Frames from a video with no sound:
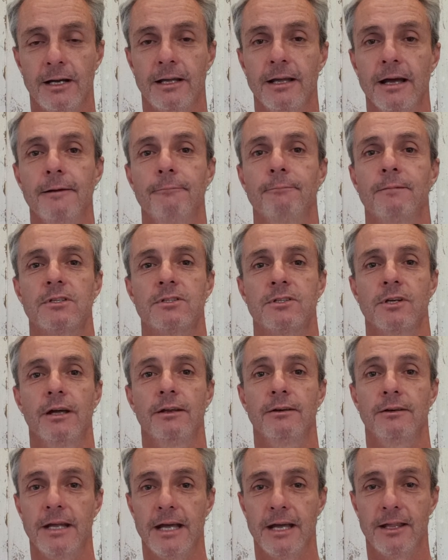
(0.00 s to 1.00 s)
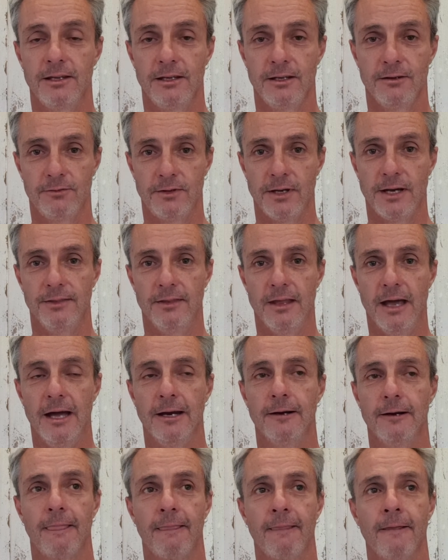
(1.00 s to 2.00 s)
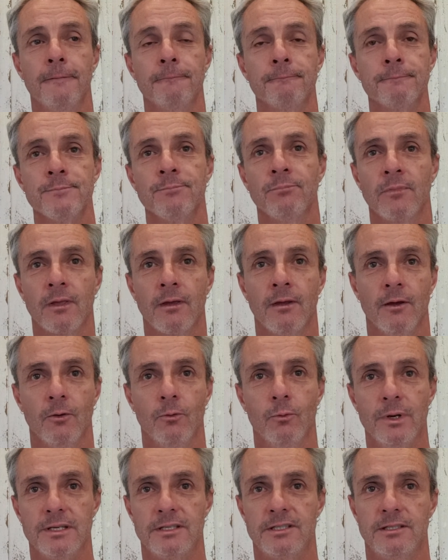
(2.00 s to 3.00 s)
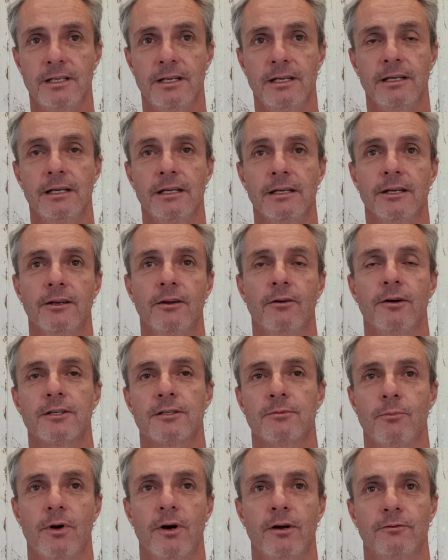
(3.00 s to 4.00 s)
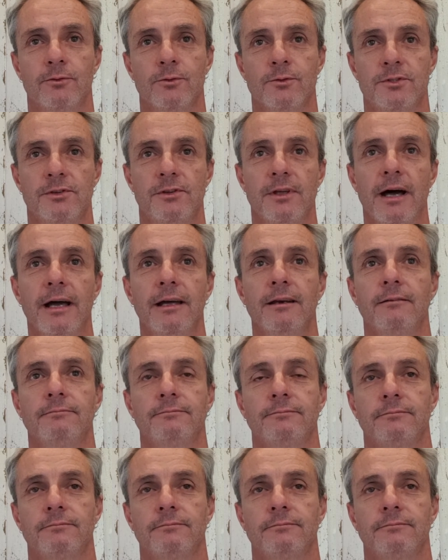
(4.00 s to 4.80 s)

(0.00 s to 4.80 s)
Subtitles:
Okay, so now that you've done that, we're sitting in a nice mindful state.